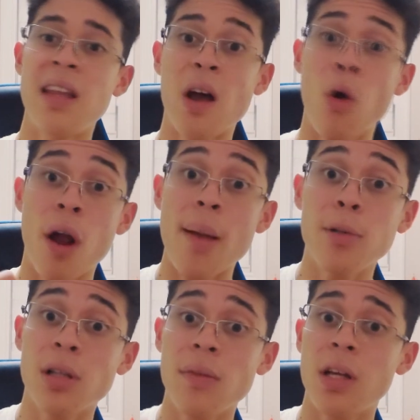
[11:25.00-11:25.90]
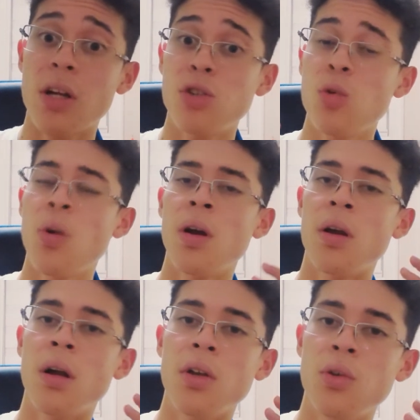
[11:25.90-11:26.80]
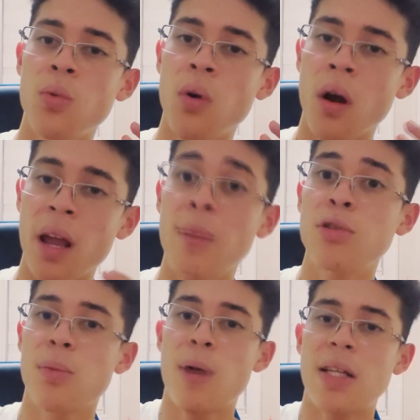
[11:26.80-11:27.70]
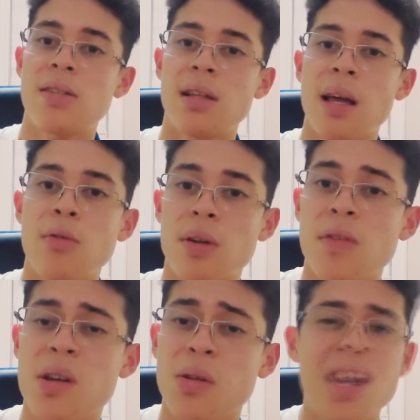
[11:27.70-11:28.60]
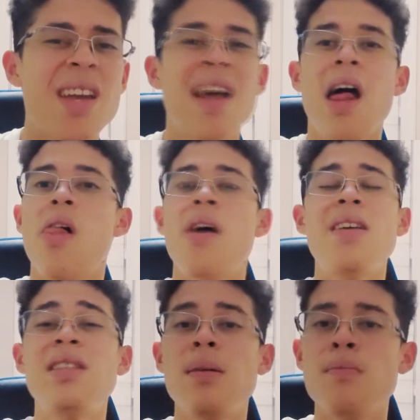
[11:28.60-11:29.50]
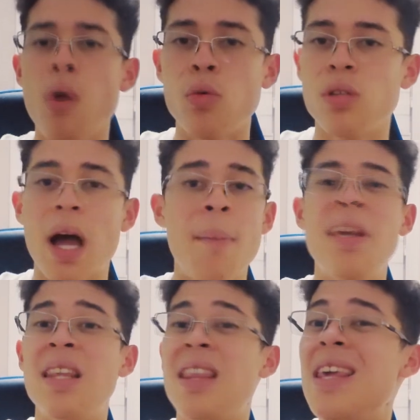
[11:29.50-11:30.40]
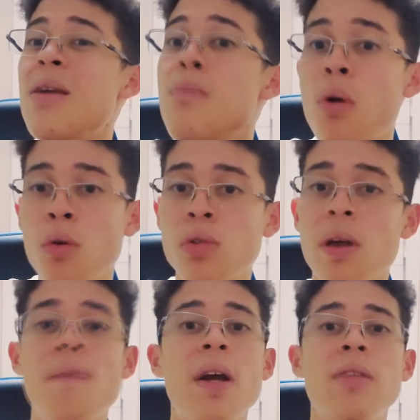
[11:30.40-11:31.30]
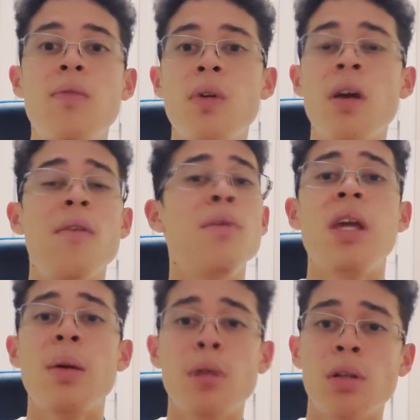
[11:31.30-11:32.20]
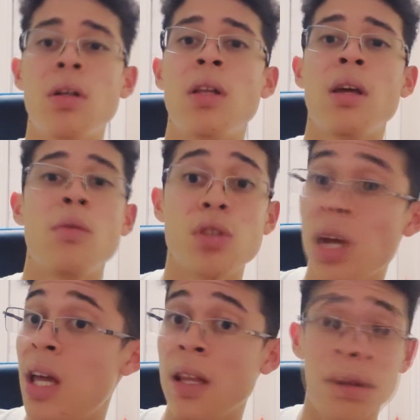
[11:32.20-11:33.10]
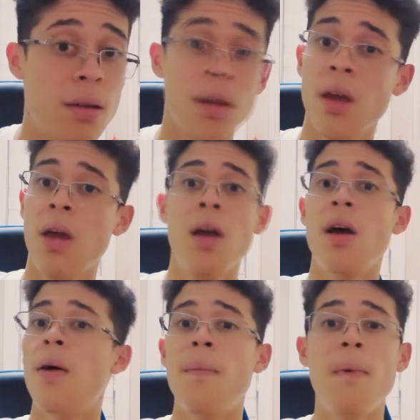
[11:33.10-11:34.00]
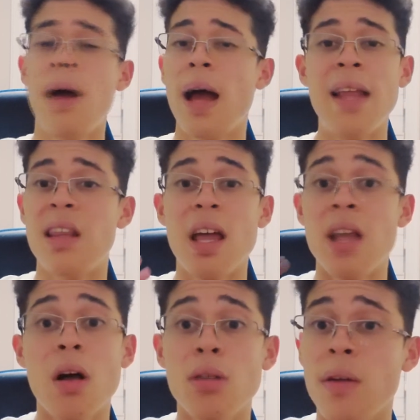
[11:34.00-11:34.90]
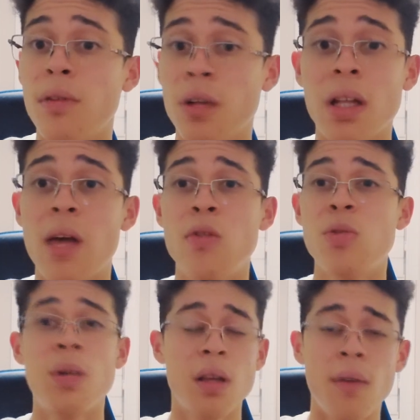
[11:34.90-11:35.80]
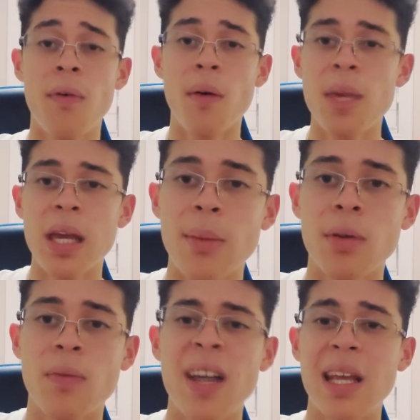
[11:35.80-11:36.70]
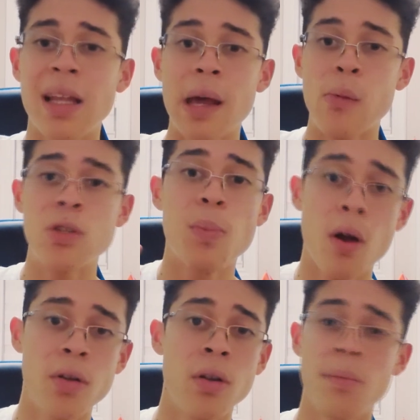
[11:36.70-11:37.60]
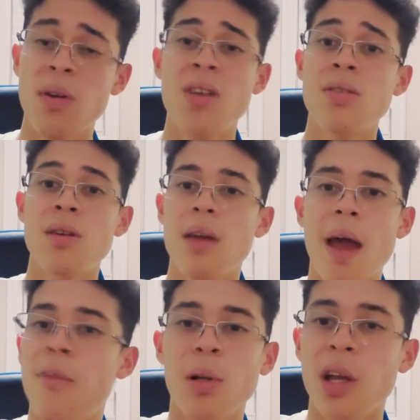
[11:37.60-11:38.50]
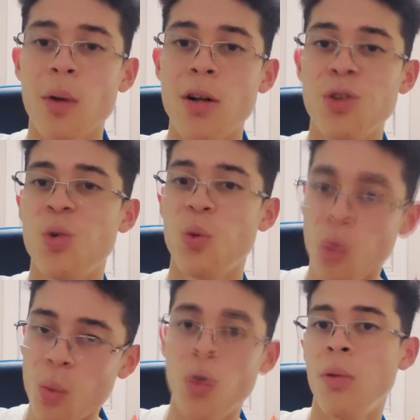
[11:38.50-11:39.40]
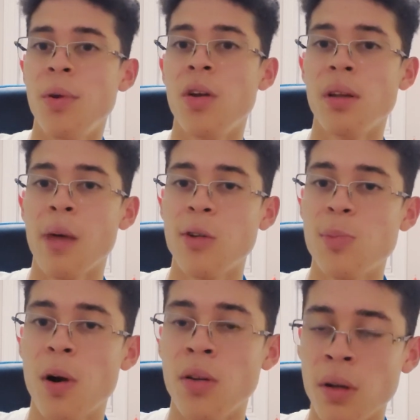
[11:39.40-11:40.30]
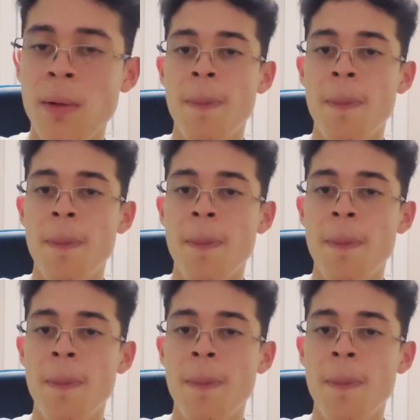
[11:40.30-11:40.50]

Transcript: or able to live in a country where you are able to practice the language every single day, that is the most effective way of being able to learn a language. And not only of learning a language, but of being able to find a language partner, because everybody around you will be your language partner.